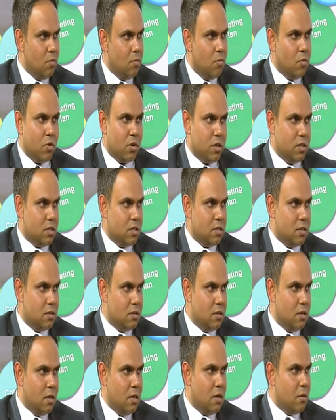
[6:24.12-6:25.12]
mortgages
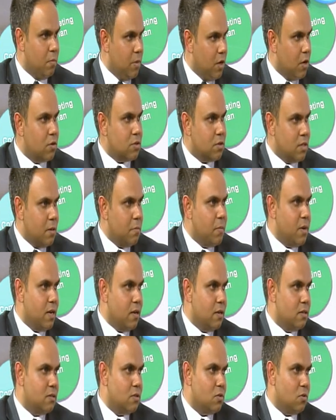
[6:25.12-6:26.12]
because their
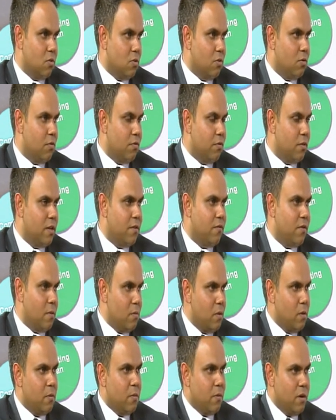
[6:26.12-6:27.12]
parents or their
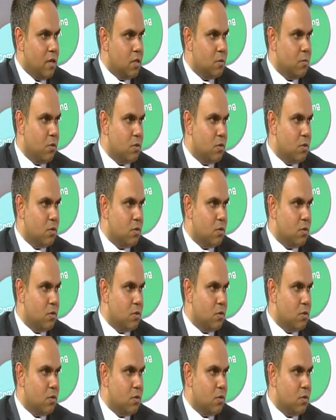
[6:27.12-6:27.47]
family member has put